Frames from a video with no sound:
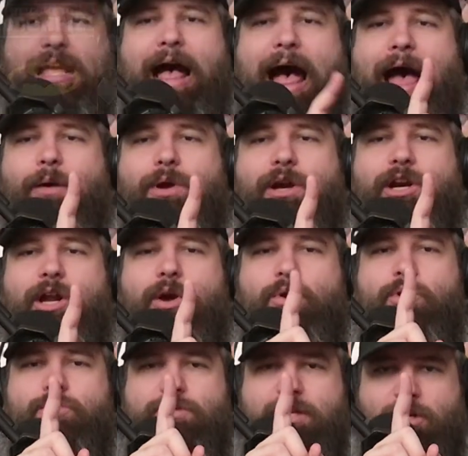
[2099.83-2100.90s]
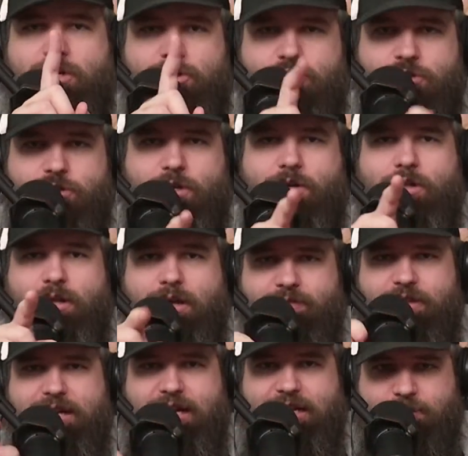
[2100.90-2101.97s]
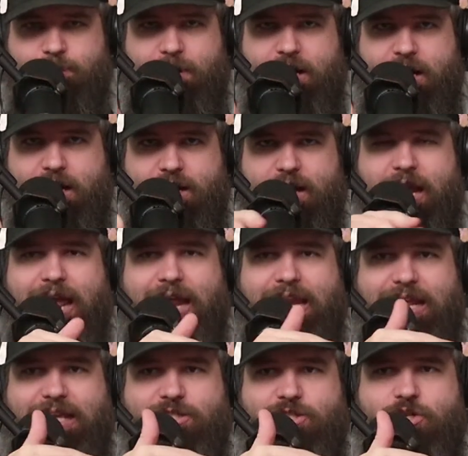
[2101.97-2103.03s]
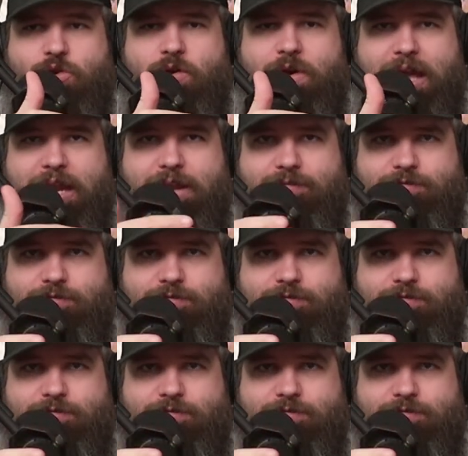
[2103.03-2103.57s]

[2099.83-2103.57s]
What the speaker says: I want to know who's in control of the next Bond and its creative